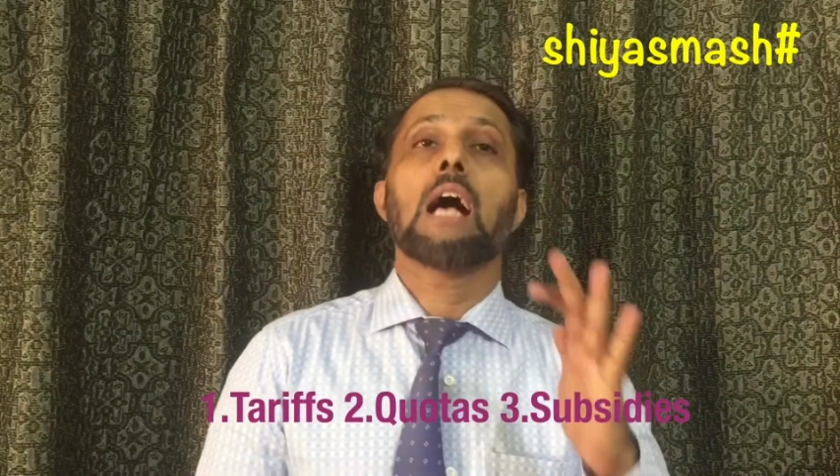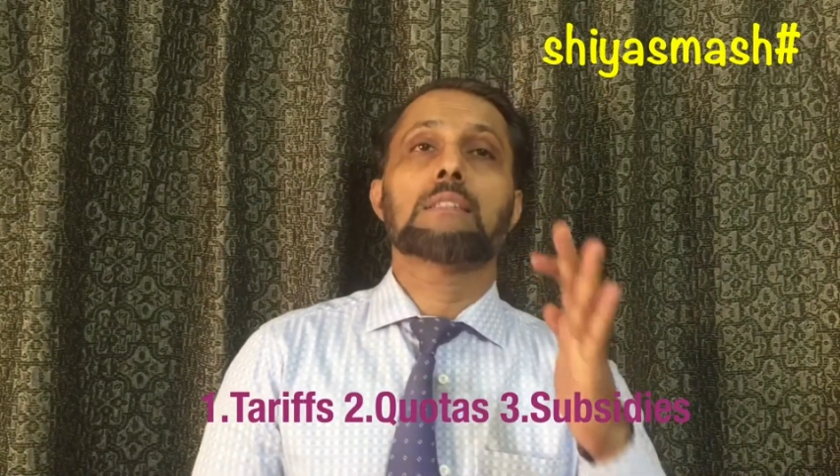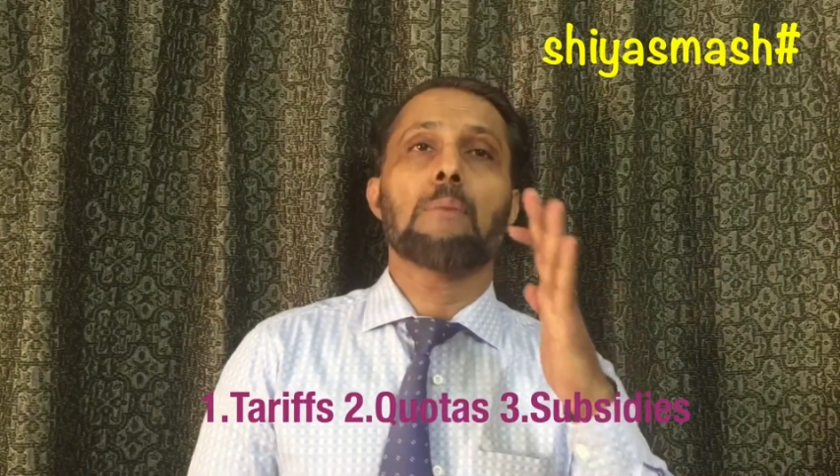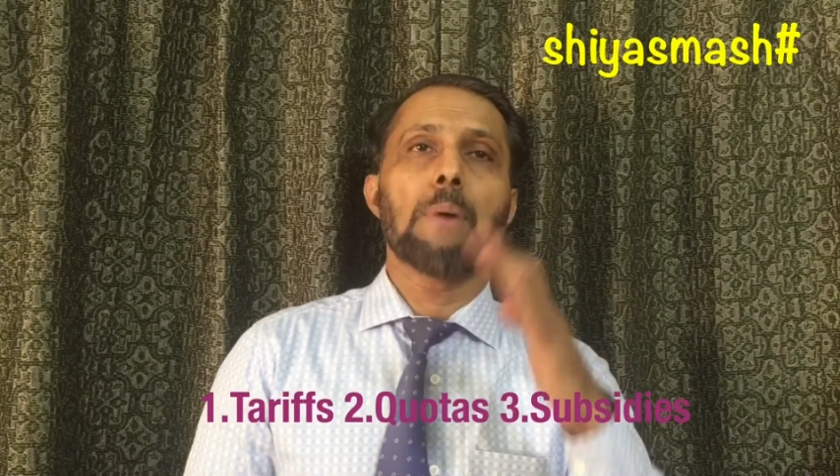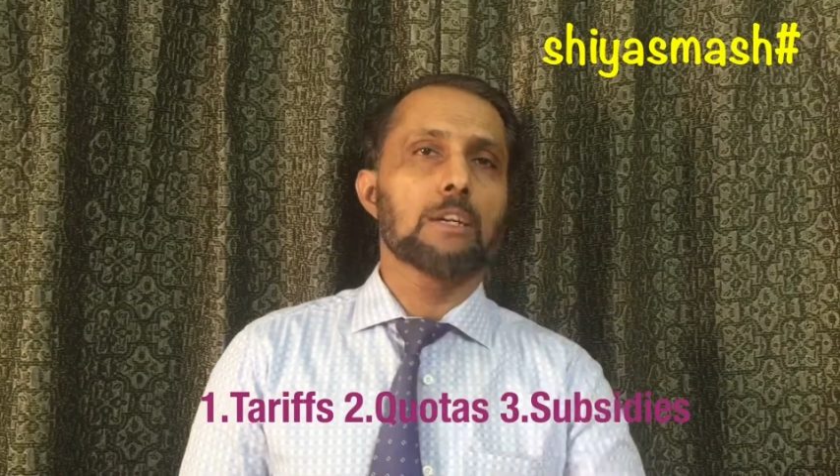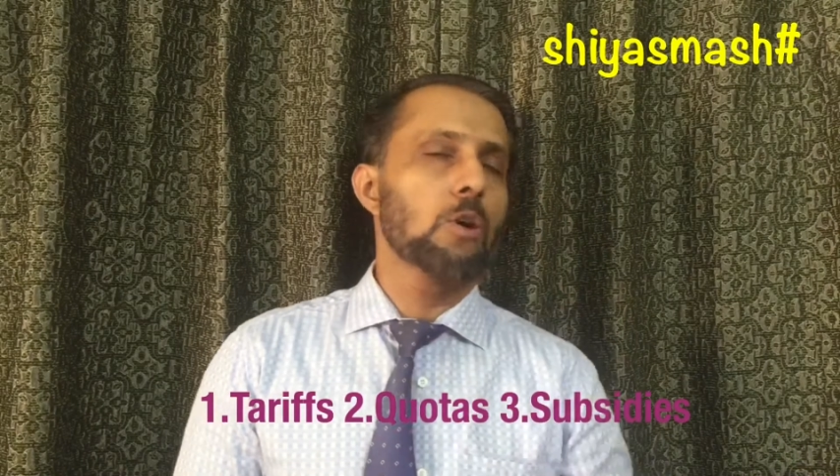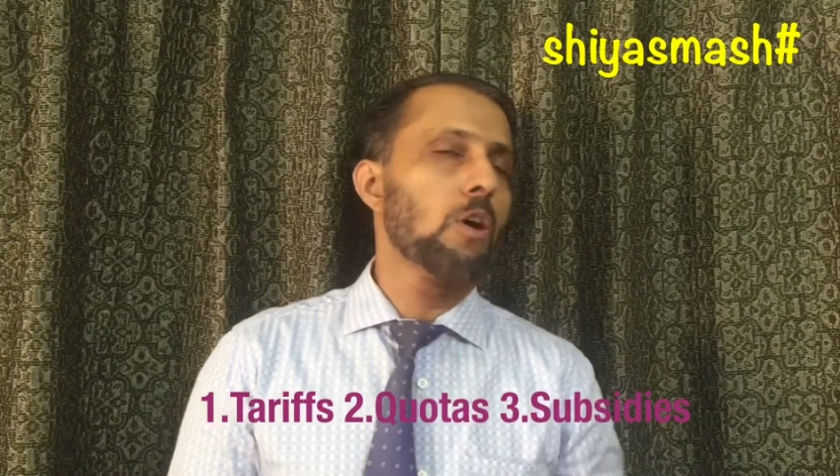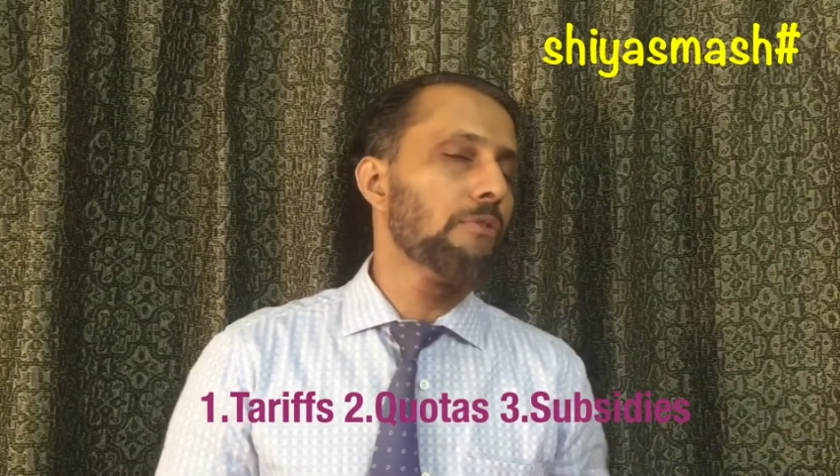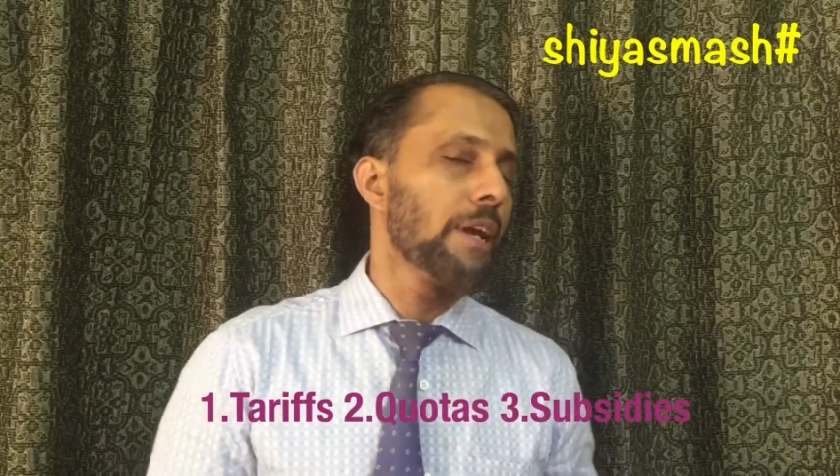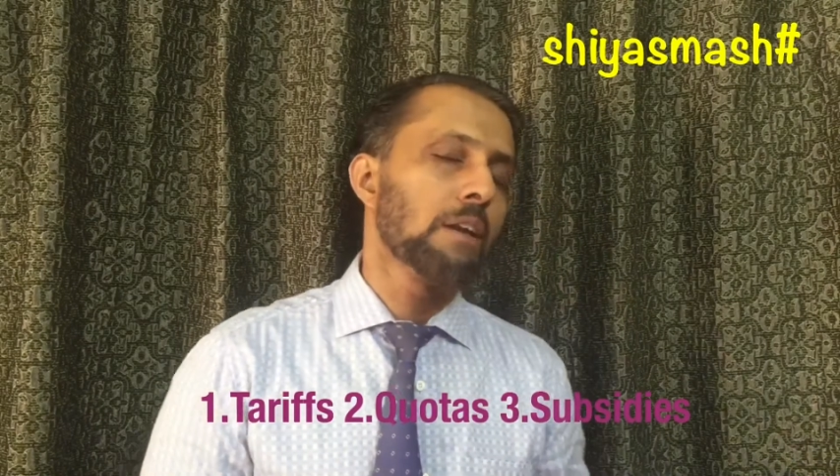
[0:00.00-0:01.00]
as the part
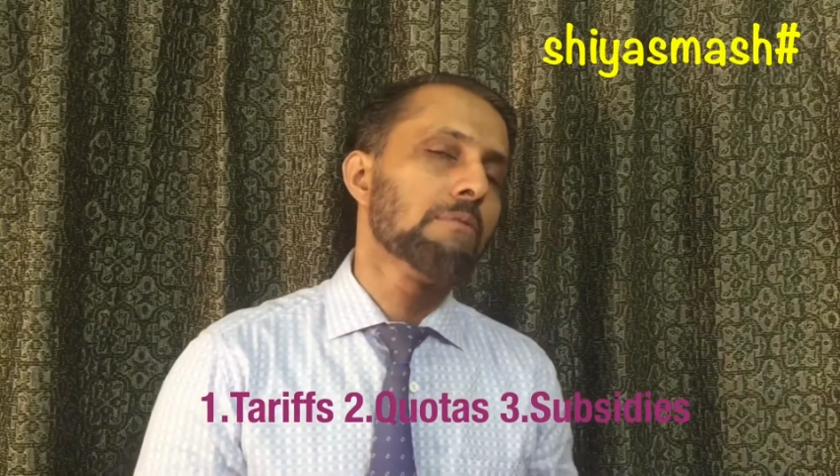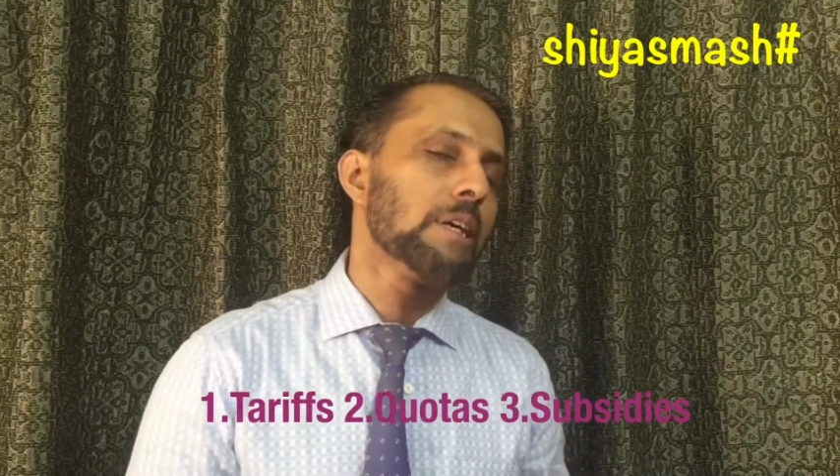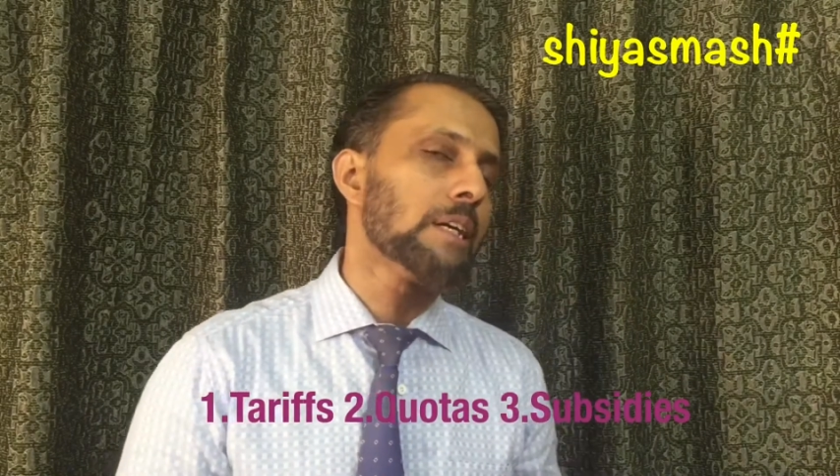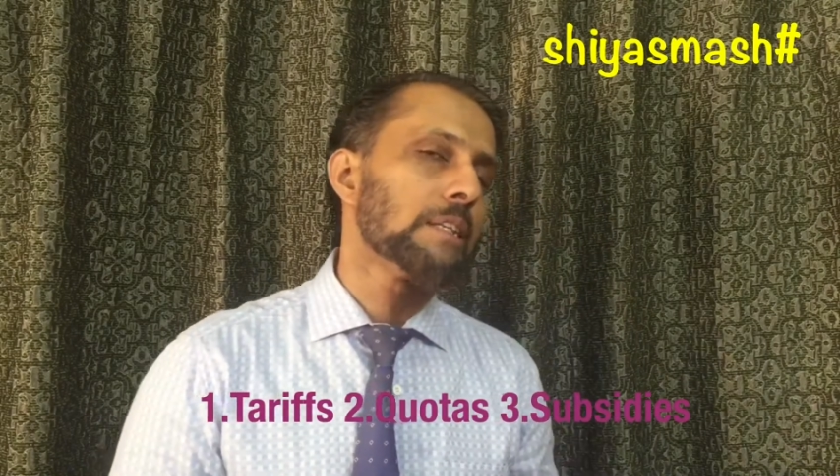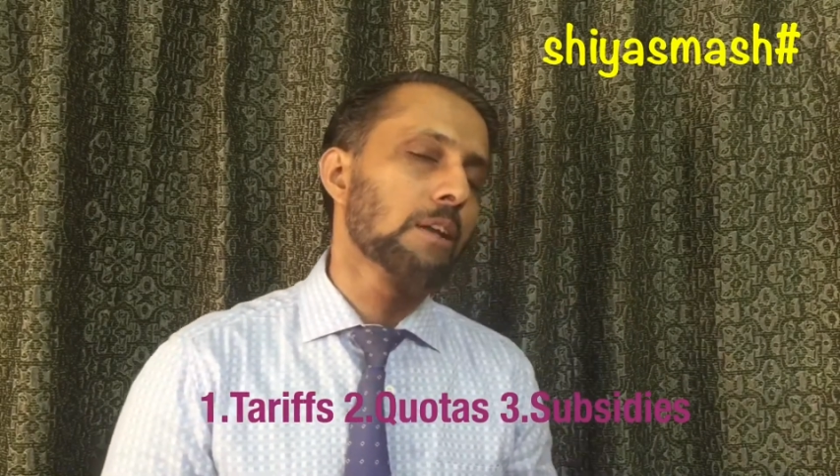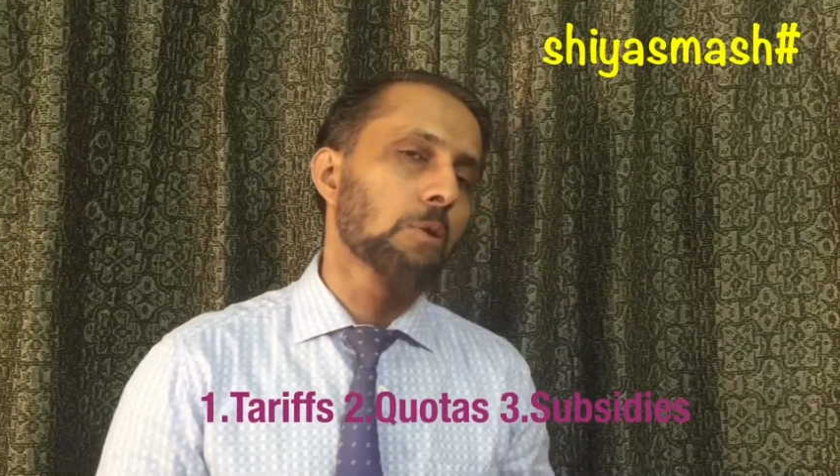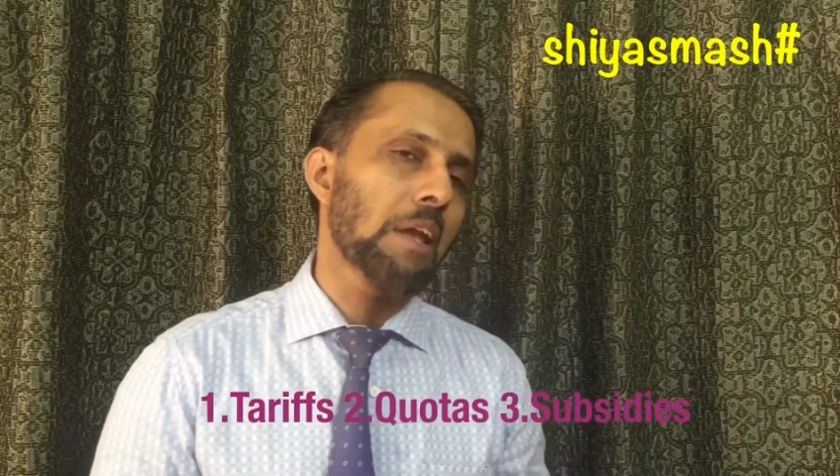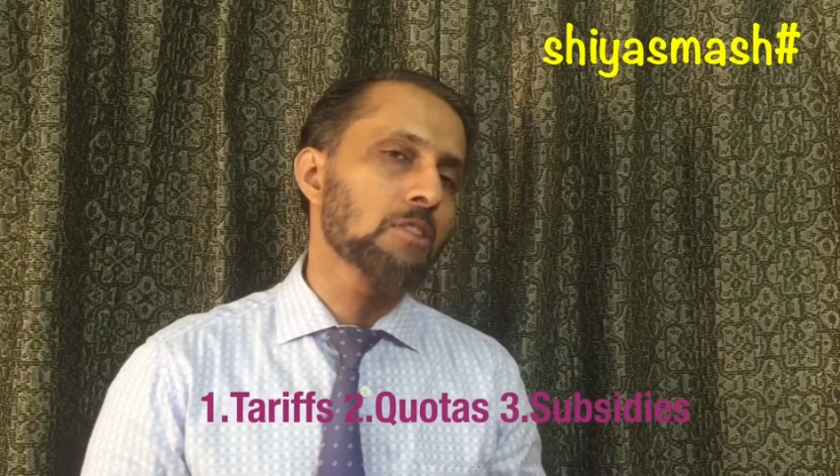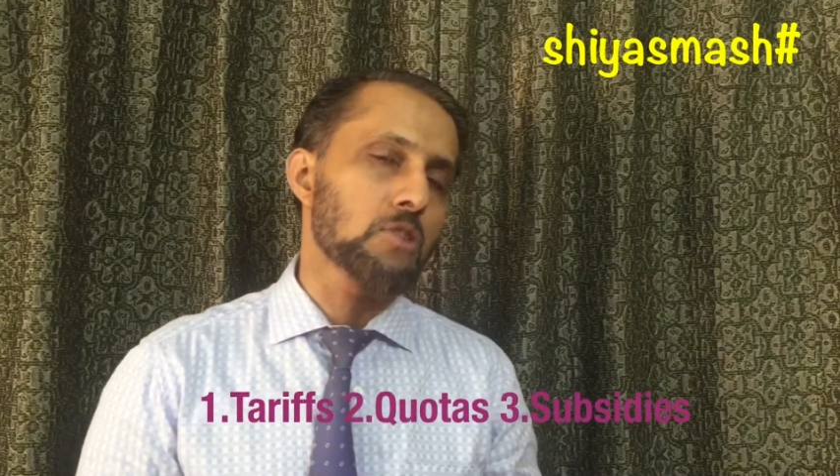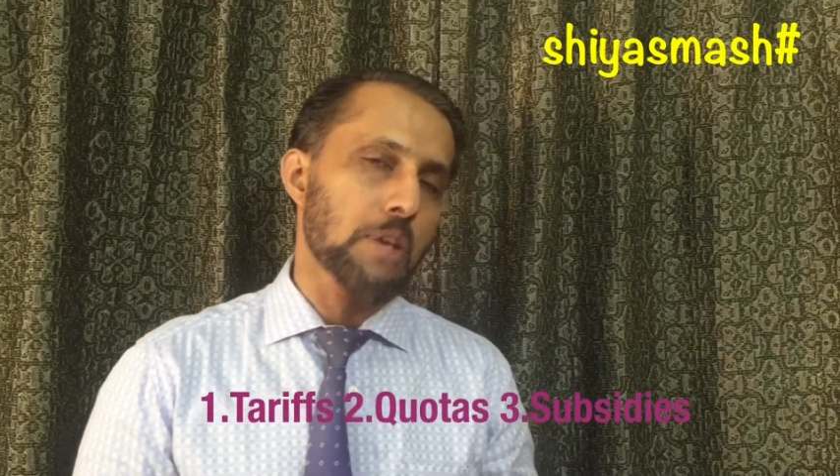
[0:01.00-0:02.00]
of inward
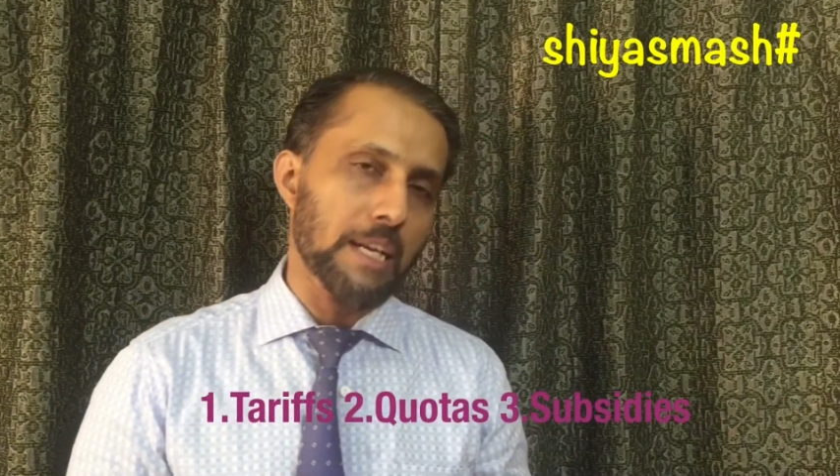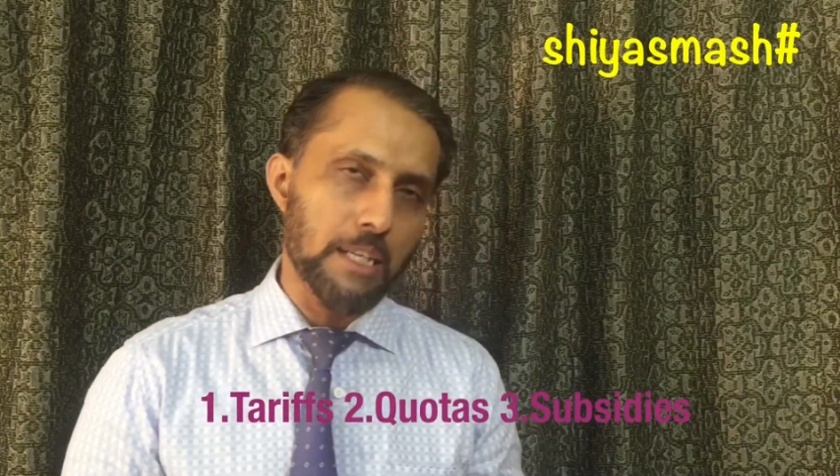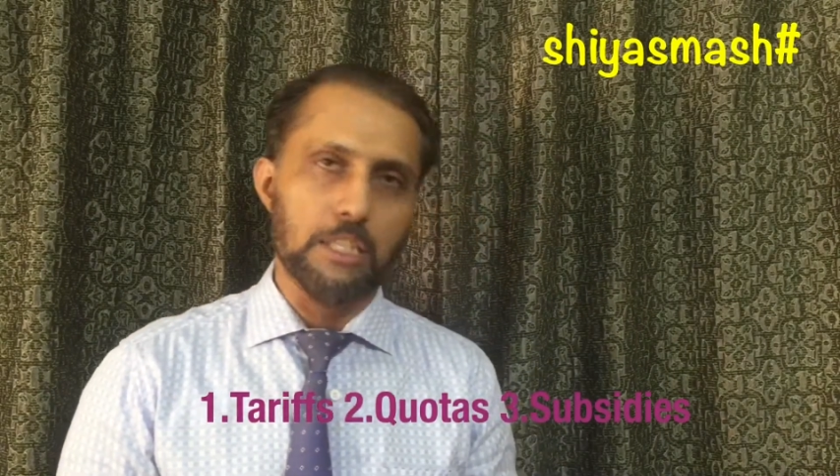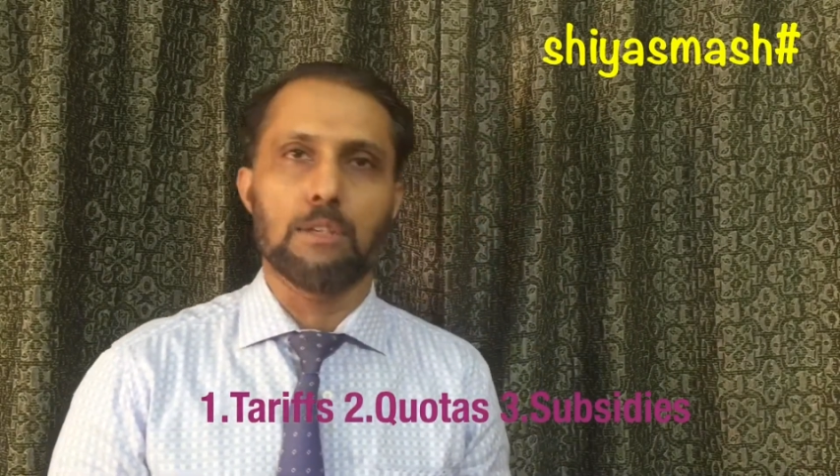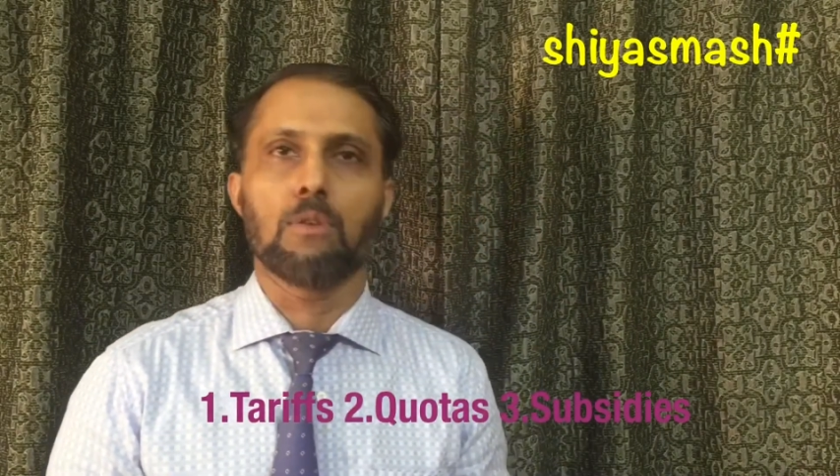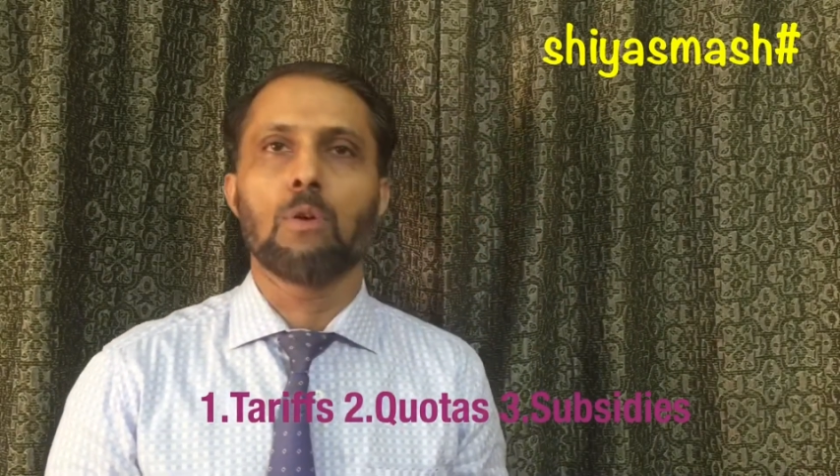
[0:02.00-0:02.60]
looking strategy